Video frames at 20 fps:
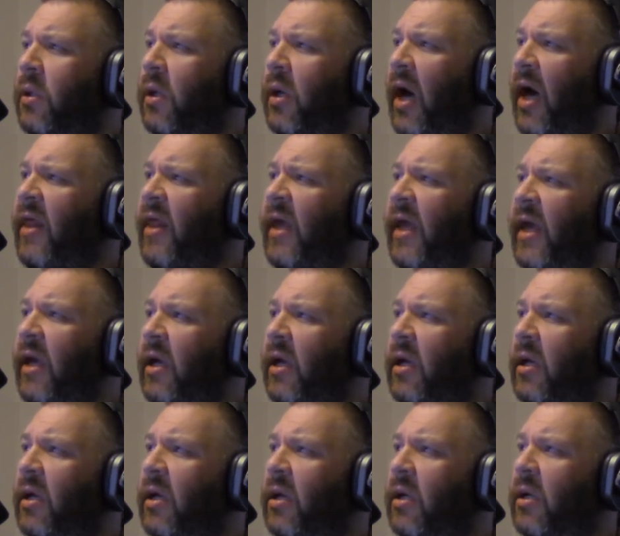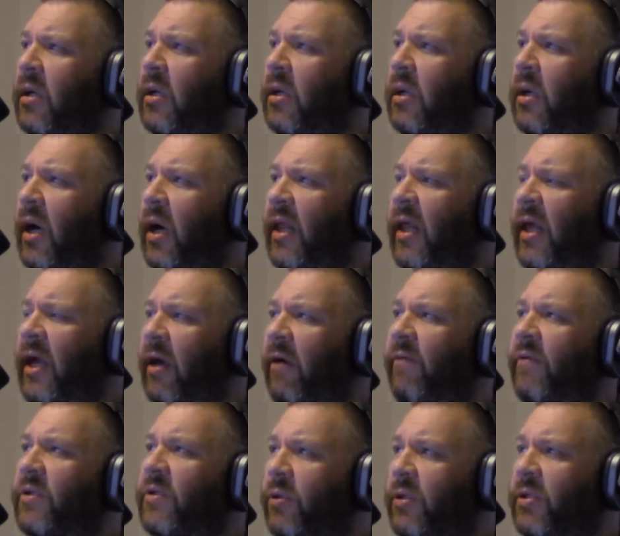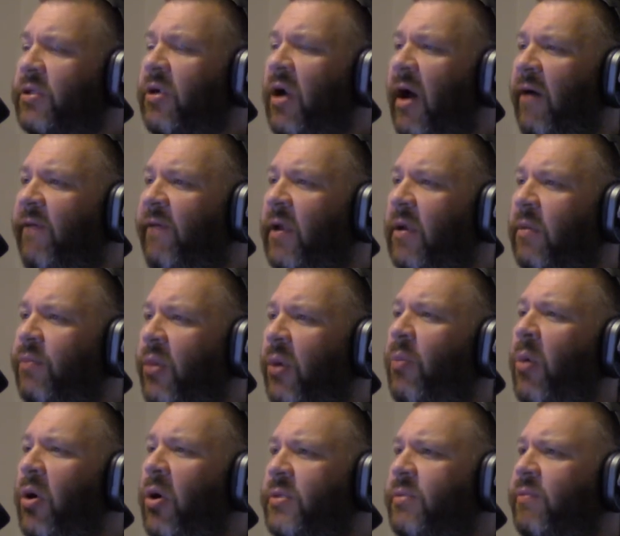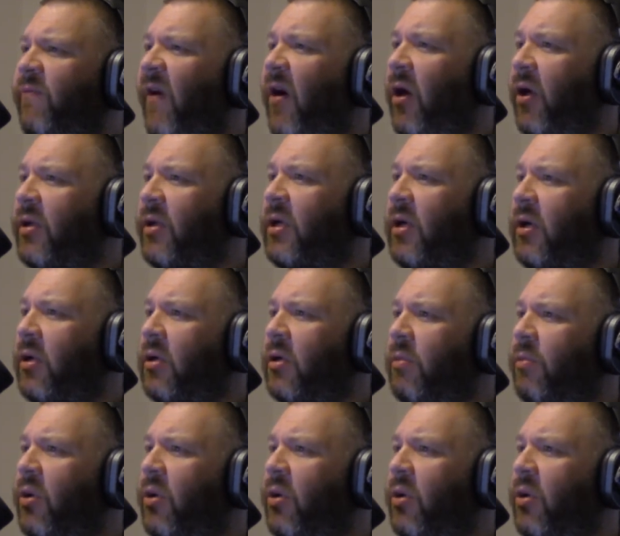I think, I think Elvis was drafted, but most volunteered.